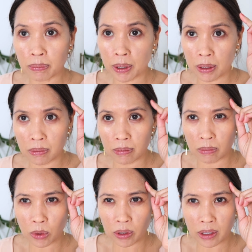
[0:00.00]
but
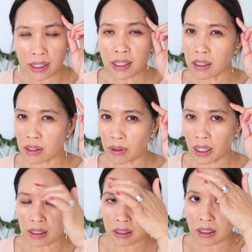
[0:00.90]
more on this side. So
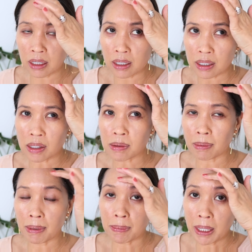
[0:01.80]
that tells me
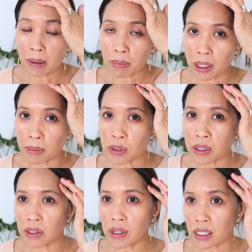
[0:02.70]
maybe that primer is
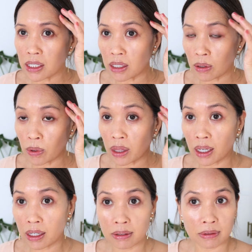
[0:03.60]
interacting with
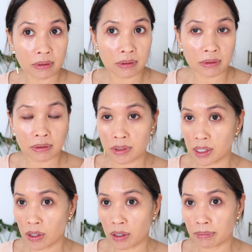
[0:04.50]
that
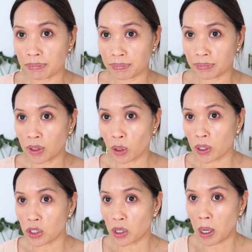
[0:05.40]
serum. Not
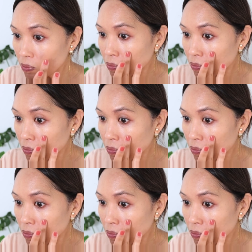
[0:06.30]
quite sure.